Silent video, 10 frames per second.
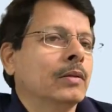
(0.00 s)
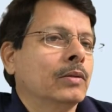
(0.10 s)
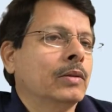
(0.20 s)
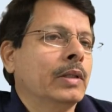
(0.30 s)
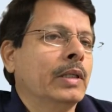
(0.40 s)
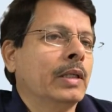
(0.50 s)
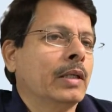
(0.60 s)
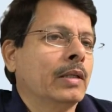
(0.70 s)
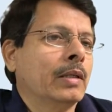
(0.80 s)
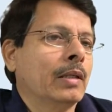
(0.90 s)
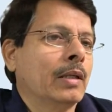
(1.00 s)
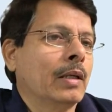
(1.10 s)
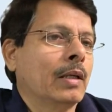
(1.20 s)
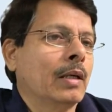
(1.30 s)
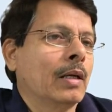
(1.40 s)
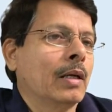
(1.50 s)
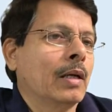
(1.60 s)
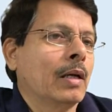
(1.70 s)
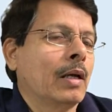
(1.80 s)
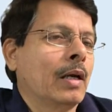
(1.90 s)
So here
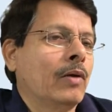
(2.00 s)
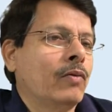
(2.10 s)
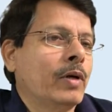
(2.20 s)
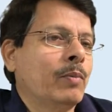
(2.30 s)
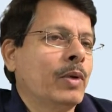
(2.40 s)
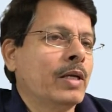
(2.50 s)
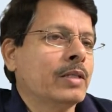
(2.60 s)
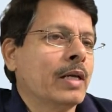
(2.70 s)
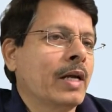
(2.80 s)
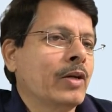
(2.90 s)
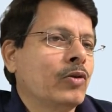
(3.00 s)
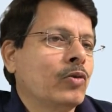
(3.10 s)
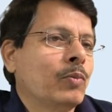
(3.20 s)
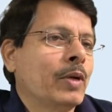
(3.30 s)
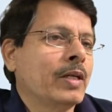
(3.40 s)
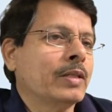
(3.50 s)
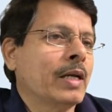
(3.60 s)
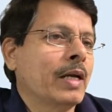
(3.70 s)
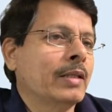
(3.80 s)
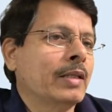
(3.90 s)
I1 plus I2 plus
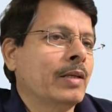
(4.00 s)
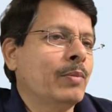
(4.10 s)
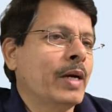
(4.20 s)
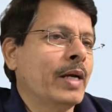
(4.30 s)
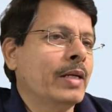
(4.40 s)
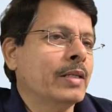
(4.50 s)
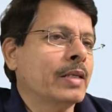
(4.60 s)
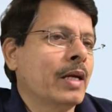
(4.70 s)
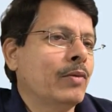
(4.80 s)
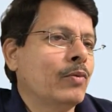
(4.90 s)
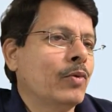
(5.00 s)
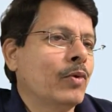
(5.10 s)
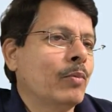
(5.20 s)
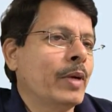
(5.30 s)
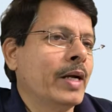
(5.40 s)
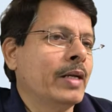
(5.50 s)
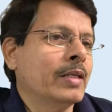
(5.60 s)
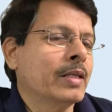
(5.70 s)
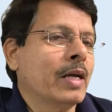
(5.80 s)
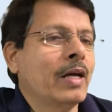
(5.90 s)
I3 minus I4
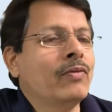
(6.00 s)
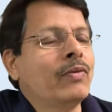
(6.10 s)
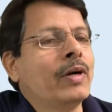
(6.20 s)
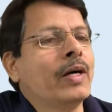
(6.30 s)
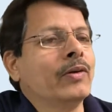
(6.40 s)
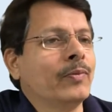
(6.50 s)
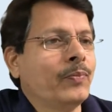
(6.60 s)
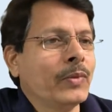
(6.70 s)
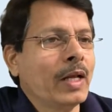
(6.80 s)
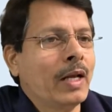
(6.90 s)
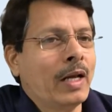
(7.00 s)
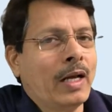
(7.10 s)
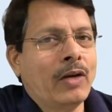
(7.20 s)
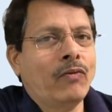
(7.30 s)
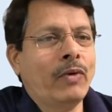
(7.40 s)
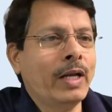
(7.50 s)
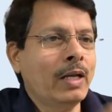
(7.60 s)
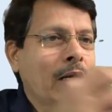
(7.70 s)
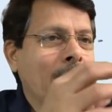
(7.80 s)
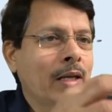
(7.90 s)
minus I5, and
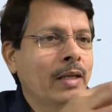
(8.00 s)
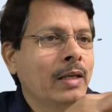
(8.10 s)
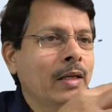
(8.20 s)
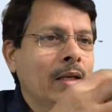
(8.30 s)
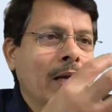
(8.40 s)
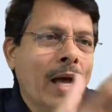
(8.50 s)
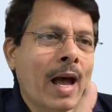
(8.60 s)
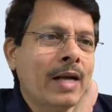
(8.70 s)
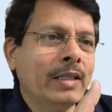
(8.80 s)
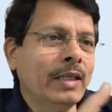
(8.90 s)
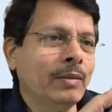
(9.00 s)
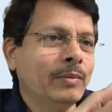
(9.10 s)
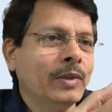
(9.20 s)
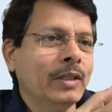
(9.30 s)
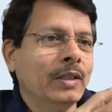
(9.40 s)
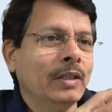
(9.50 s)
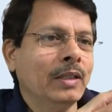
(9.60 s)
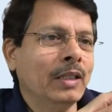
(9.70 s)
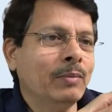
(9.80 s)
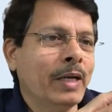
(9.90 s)
when I add them
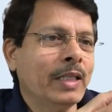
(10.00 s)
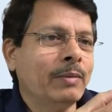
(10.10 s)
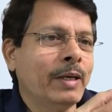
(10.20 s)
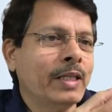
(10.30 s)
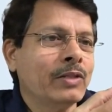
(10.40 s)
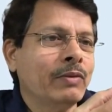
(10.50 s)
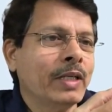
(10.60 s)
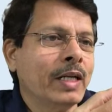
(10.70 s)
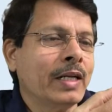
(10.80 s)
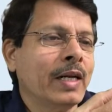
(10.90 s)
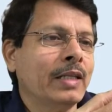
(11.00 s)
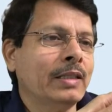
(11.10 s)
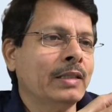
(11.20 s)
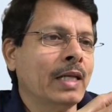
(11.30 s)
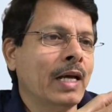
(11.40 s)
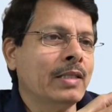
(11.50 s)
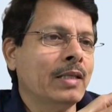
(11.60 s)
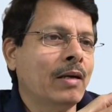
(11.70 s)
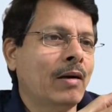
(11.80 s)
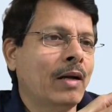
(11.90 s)
in mathematics, we can write it as
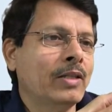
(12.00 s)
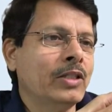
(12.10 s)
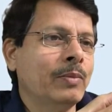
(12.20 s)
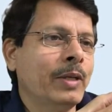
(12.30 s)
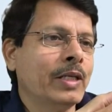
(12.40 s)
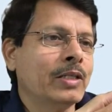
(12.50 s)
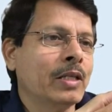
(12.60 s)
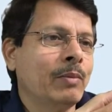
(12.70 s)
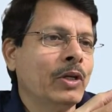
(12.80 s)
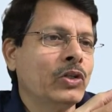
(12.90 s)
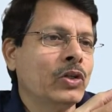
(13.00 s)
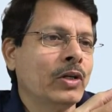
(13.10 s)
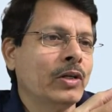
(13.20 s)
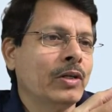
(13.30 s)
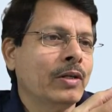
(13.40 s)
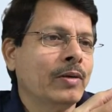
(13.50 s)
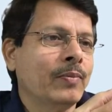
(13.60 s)
a algebraic summation